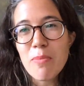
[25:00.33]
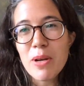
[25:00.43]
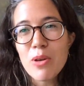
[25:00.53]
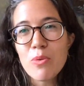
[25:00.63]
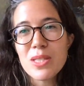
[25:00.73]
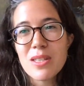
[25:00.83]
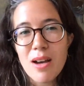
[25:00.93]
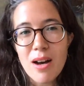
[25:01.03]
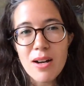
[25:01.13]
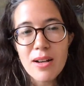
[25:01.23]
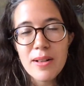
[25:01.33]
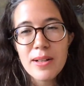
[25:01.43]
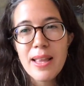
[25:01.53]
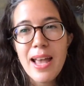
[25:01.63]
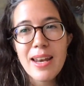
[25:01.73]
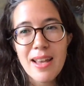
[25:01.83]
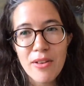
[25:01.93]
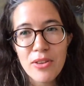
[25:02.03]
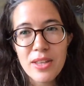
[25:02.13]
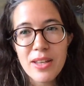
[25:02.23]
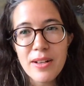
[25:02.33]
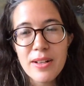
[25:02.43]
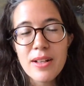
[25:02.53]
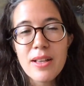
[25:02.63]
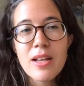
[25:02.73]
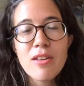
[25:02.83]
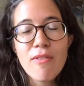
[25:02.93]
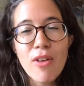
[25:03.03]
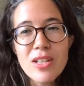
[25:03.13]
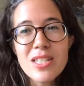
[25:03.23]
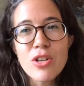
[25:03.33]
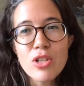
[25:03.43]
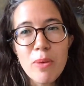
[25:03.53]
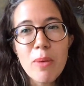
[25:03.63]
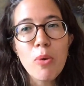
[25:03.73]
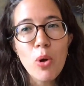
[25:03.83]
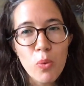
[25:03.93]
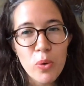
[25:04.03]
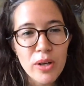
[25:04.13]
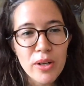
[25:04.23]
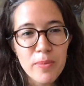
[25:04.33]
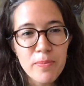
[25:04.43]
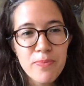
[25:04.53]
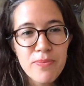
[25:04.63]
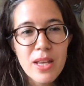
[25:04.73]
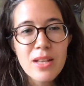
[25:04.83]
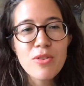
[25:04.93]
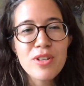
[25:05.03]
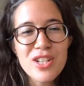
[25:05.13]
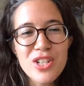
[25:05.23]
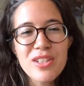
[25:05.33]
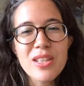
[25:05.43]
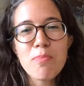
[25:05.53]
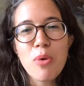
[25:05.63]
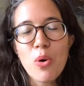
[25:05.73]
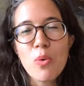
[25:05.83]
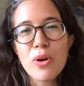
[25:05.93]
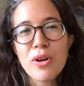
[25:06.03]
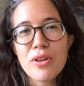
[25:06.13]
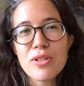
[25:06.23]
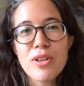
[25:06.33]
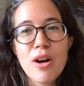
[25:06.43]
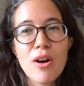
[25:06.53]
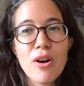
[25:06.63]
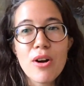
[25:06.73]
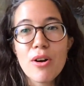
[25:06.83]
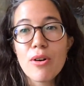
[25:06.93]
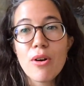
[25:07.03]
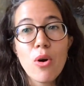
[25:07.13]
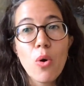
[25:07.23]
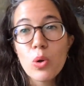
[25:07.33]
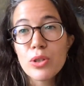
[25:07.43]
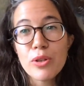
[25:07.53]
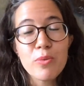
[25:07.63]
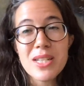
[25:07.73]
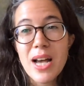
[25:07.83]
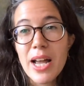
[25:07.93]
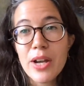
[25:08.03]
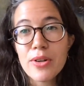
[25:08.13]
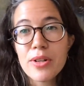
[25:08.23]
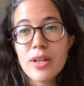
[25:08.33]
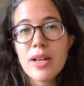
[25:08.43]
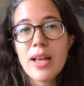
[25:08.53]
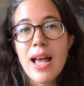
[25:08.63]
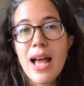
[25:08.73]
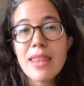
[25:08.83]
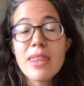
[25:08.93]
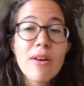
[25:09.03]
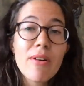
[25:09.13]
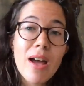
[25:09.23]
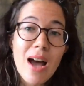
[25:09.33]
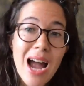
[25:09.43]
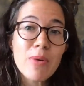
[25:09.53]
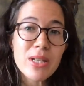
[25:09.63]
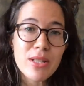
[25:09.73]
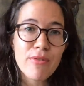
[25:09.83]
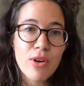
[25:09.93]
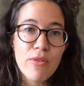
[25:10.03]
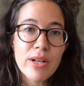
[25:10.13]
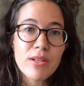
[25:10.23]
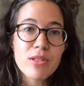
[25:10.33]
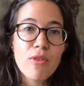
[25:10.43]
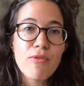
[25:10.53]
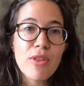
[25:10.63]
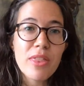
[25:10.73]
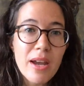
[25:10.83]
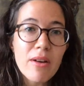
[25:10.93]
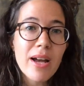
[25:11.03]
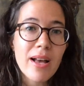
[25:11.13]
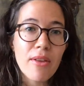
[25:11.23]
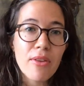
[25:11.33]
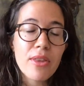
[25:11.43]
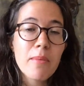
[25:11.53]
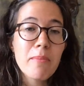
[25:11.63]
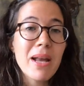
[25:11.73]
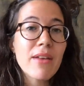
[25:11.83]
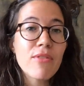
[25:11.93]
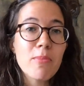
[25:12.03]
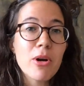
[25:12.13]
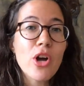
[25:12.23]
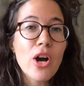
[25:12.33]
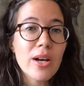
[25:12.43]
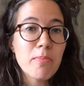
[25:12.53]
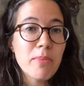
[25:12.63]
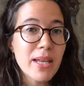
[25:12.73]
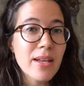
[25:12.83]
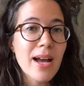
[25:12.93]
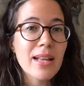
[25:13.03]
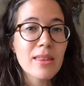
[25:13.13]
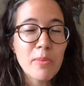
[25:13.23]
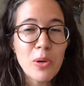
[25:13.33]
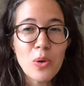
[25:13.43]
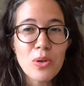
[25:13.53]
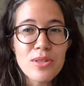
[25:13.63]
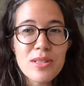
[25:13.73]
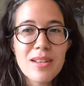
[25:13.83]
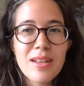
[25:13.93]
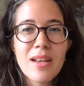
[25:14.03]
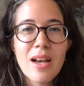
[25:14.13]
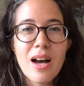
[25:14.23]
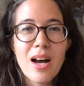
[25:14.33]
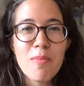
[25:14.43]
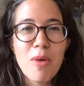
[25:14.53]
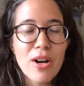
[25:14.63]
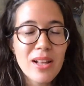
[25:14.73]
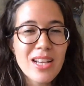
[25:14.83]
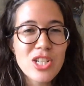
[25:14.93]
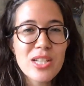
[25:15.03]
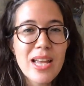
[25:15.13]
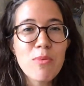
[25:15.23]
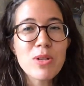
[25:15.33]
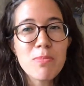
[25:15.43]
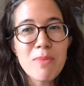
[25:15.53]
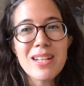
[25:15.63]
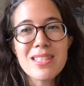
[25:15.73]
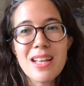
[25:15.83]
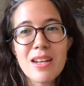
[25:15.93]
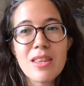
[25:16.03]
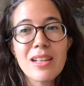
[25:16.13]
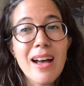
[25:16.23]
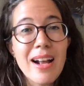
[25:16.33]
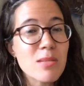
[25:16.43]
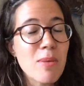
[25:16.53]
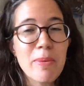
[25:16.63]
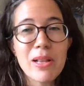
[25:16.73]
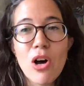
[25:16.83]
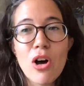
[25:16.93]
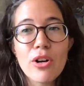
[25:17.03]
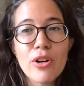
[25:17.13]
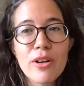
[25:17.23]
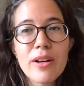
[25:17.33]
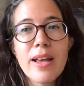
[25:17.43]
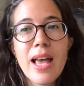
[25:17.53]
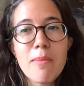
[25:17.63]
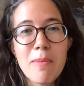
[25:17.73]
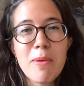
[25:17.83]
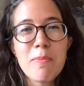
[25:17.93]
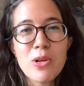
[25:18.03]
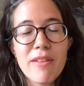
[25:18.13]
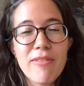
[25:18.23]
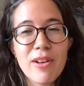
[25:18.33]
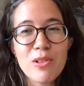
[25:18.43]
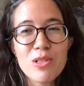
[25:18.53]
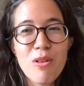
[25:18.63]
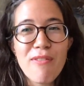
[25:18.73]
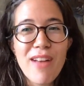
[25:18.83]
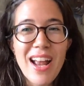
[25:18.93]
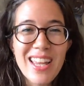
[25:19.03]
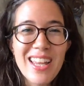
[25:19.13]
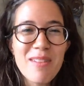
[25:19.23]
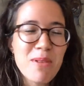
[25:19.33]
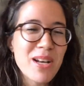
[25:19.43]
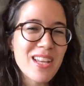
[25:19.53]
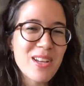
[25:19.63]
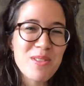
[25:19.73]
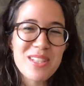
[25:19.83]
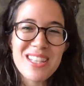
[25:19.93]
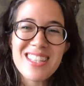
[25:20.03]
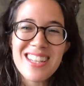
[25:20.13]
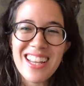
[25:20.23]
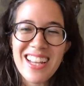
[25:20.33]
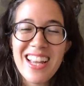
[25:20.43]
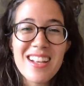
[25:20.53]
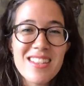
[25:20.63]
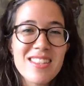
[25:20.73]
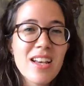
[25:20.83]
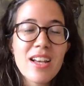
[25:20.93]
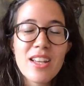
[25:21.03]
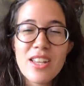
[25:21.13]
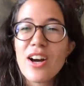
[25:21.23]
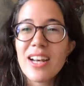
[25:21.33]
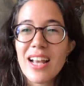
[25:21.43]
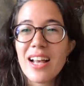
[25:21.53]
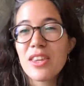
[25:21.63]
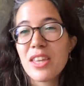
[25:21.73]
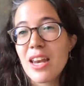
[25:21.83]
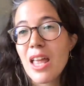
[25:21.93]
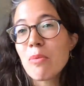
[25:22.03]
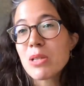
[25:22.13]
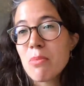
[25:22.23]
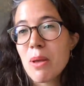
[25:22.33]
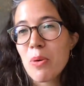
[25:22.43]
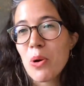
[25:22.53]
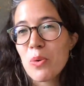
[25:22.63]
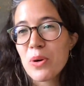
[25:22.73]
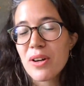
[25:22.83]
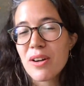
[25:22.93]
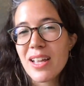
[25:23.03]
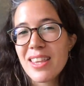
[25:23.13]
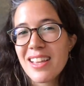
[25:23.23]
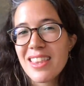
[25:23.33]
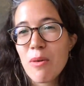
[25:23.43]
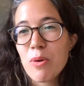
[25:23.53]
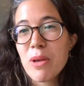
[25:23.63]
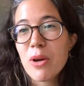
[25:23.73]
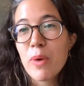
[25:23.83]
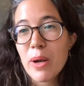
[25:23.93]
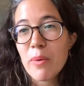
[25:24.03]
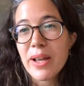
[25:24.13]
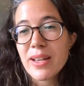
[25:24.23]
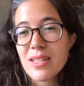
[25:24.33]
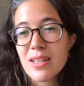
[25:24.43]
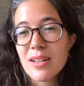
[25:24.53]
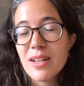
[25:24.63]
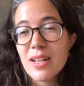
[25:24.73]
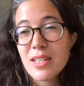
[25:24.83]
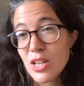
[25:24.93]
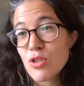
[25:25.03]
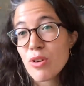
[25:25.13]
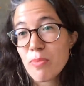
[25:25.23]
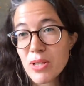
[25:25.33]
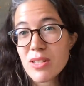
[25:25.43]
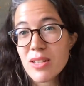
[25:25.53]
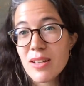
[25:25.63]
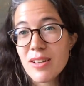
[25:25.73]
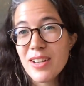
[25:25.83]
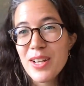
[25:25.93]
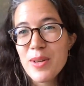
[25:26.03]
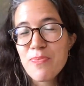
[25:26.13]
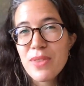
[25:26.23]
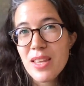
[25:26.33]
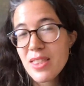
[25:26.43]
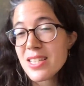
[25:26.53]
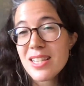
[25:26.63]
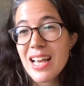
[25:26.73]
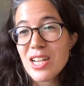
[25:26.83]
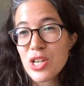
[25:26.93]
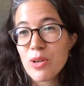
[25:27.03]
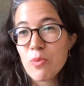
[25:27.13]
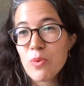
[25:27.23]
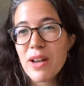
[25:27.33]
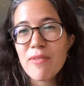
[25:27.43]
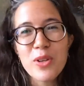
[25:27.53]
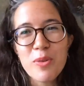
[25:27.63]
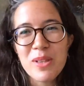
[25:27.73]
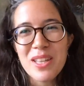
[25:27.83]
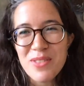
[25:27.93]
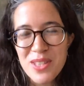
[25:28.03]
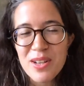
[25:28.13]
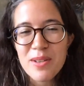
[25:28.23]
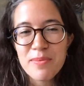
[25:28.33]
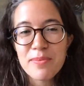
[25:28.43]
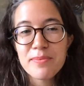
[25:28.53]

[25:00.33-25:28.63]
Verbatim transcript: anybody who is young and healthy to volunteer to be a poll worker. Traditionally, poll workers are older, retired, and they are at high risk of COVID. So, for their health, many of them are not going to be at the polls um, on election day, which means that the lines might be longer and it might be more difficult. So, if anybody who's listening is young and healthy and able to be a poll worker, I think that would be a great way to, to contribute to this election, whatever your beliefs are.